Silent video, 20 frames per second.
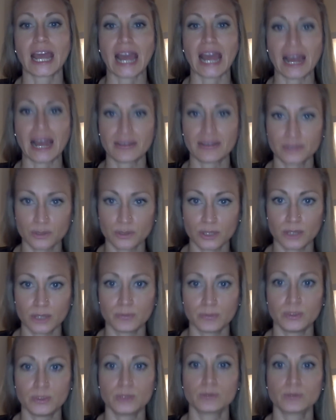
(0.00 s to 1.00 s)
after the
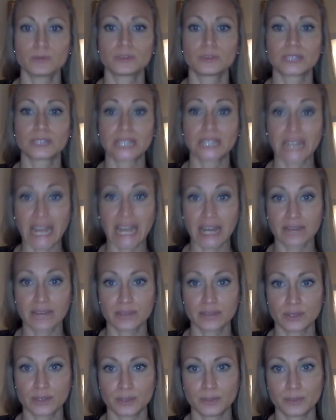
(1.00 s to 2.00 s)
abuse and
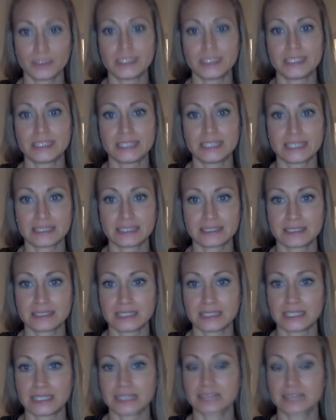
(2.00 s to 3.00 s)
after the PTSD,